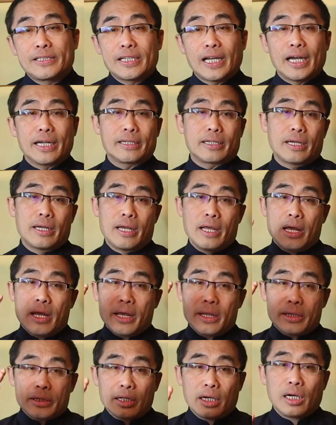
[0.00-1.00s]
I said,
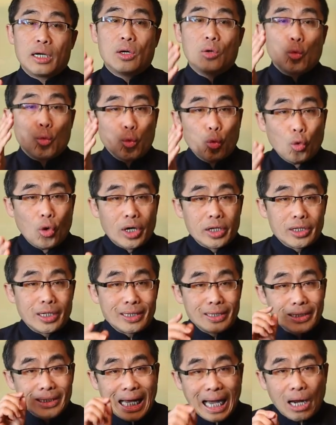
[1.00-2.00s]
the
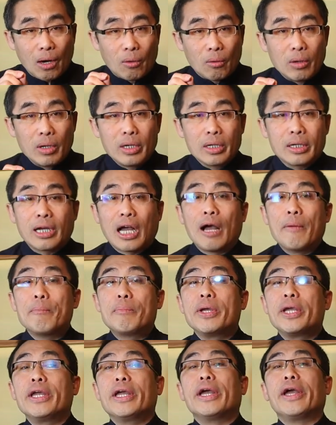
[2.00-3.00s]
word Dao
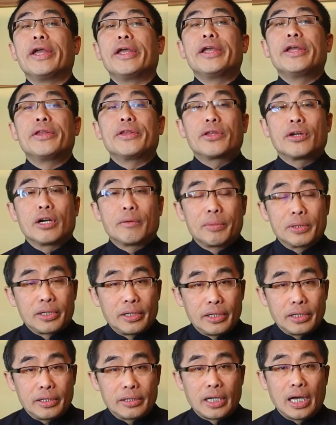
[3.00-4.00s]
can be
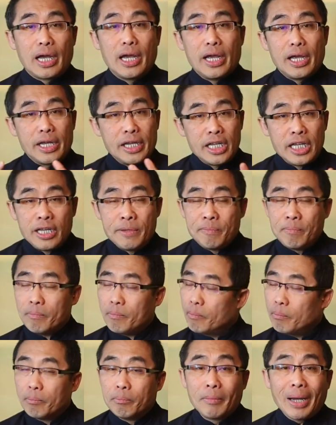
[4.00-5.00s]
interpreted
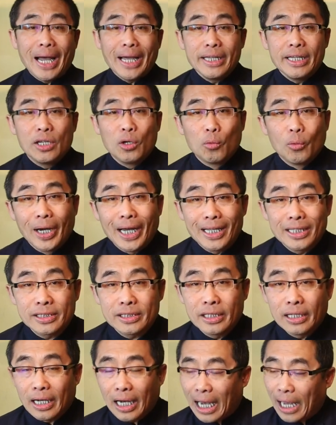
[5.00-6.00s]
in many
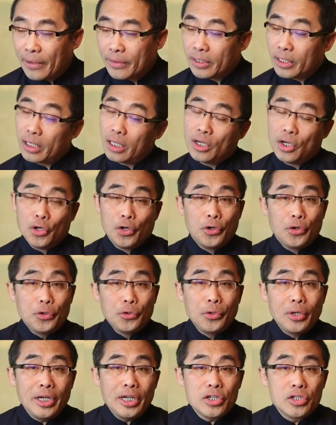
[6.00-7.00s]
ways, and
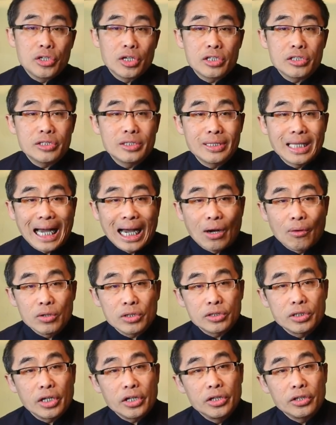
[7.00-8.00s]
religious
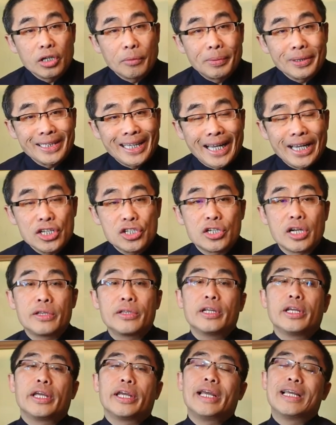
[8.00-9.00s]
Daoist
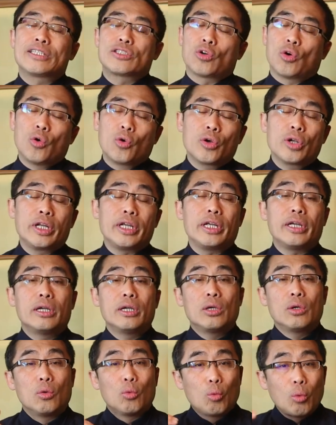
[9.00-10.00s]
interpretation is
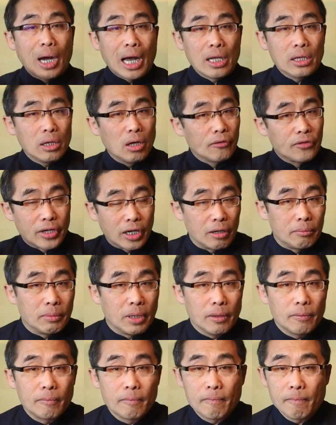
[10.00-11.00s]
only one of them.